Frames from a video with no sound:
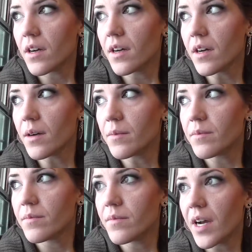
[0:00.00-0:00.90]

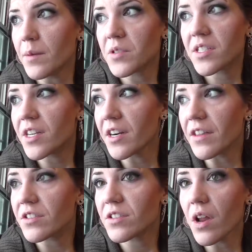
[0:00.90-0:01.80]
Um, I'm just staring
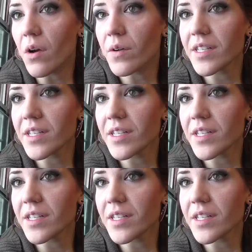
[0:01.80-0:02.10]
at the snow.